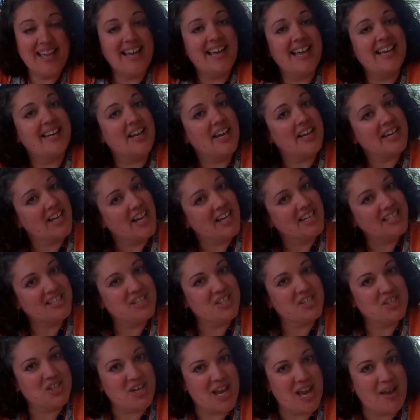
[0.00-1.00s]
and I'd like
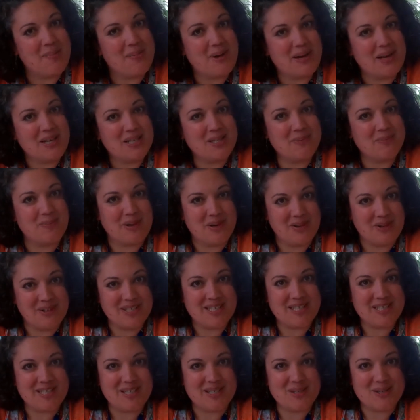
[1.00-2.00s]
to share my
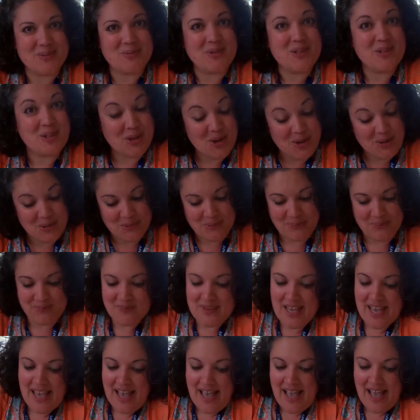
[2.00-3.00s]
experiences with you.
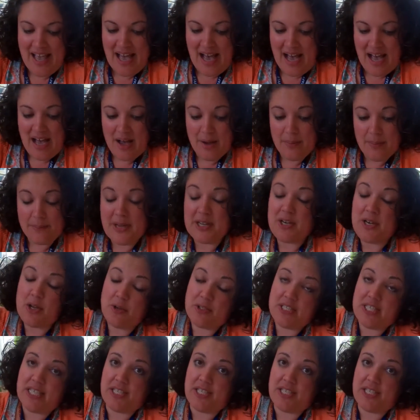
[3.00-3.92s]
I know